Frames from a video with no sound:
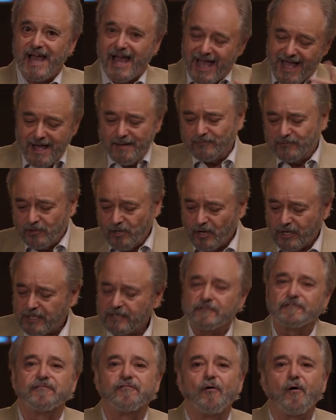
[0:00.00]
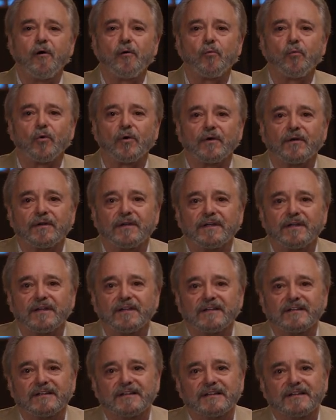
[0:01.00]
I'm looking forward
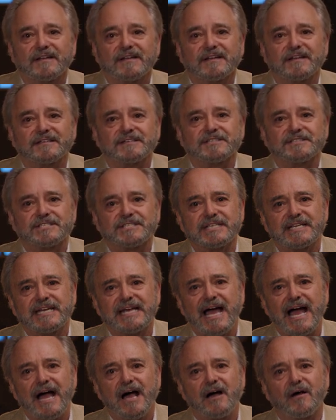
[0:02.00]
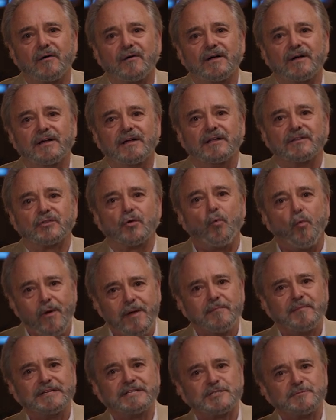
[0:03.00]
to see how the
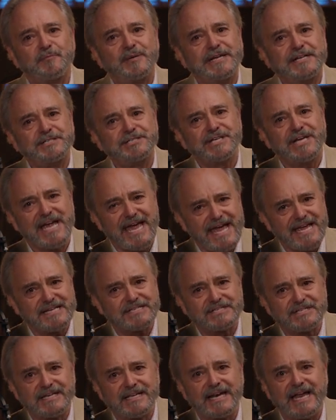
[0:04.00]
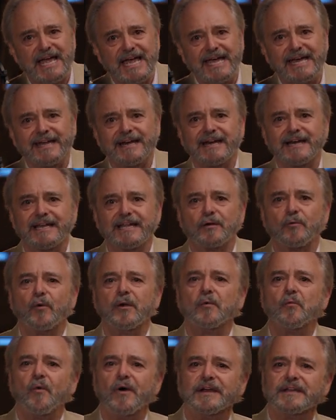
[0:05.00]
women's PGA is going to handle it
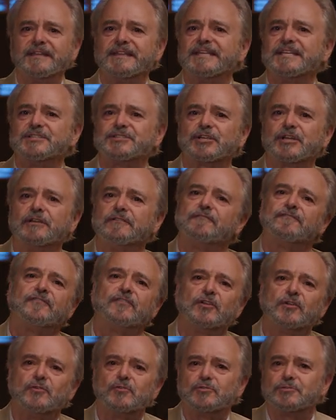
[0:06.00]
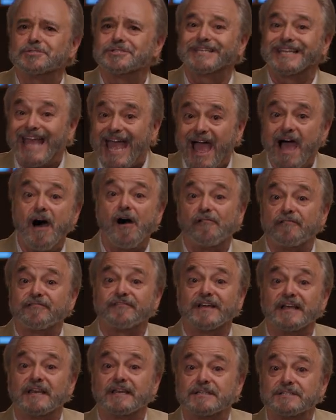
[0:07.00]
when one of these confused gal
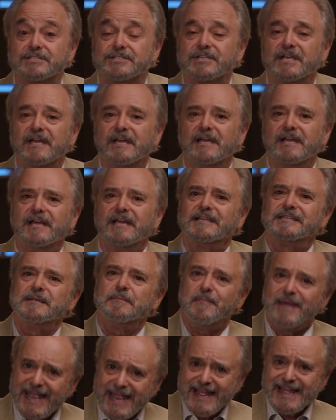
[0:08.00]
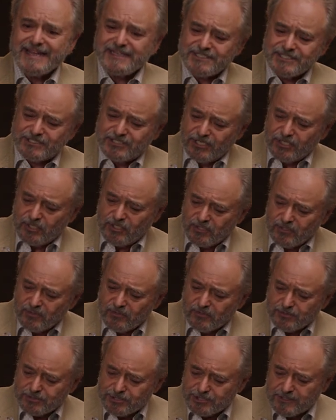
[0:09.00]
fellas demands to
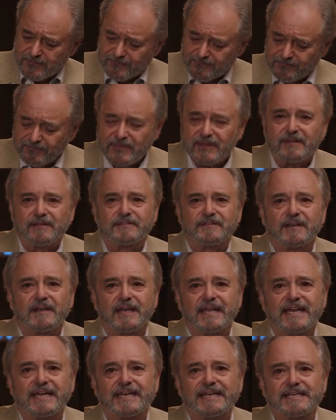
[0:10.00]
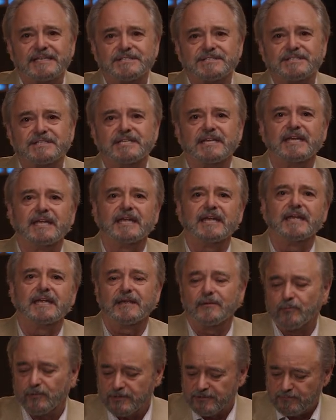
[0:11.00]
use the ladies'
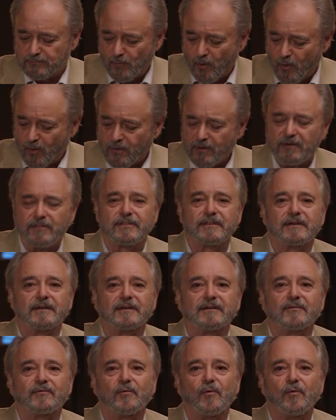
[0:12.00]
tee with more than